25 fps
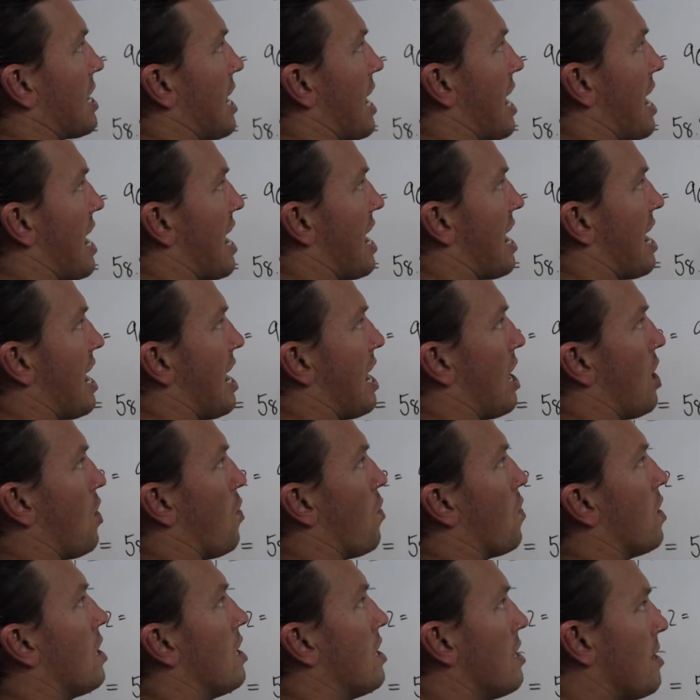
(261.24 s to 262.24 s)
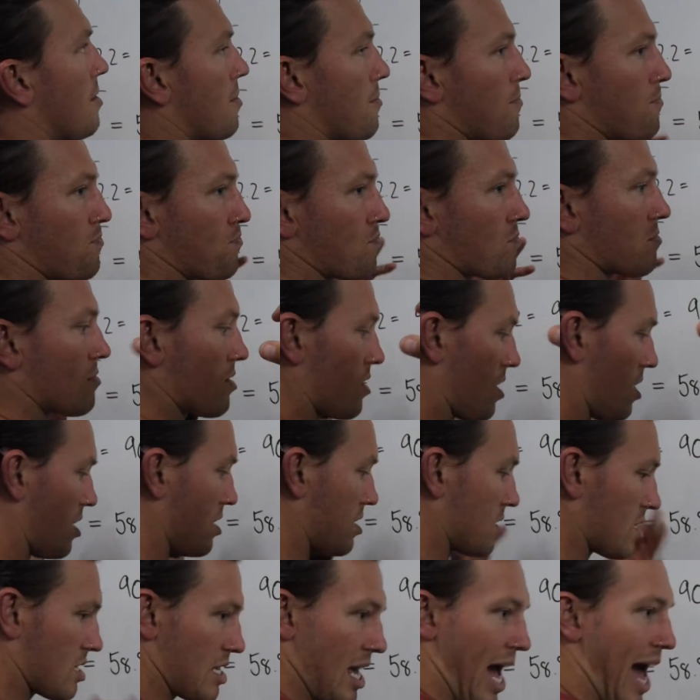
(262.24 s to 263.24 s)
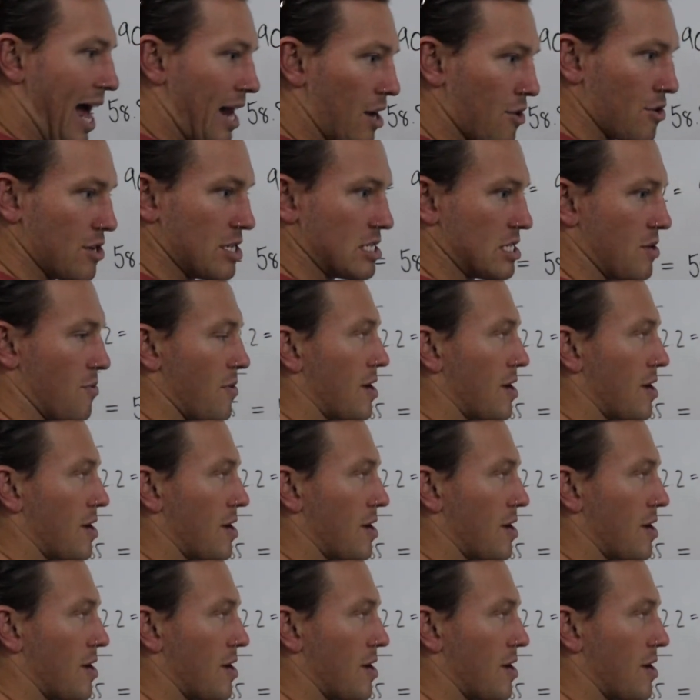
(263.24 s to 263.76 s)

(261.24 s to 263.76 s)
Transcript: our calories that